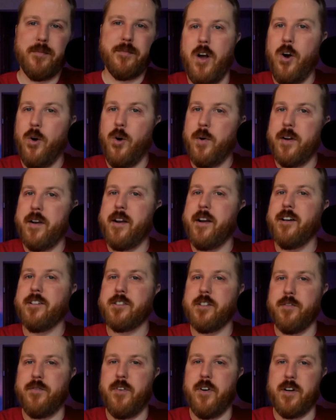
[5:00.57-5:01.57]
Oh, and here's
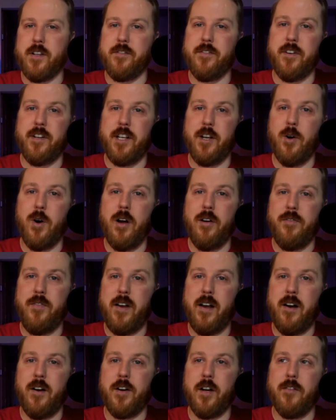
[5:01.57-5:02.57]
a funny video I
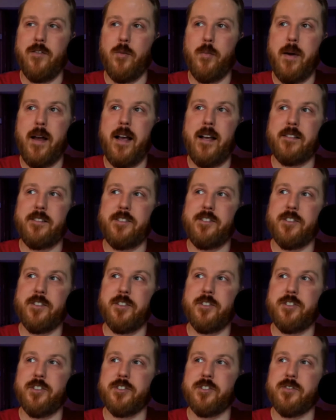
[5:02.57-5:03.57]
found of a pastor
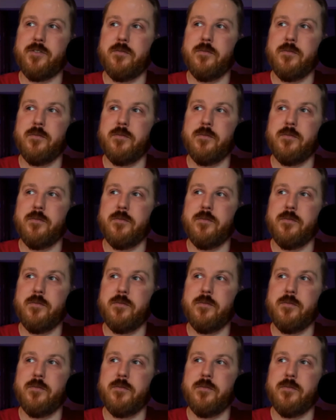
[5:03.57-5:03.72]
just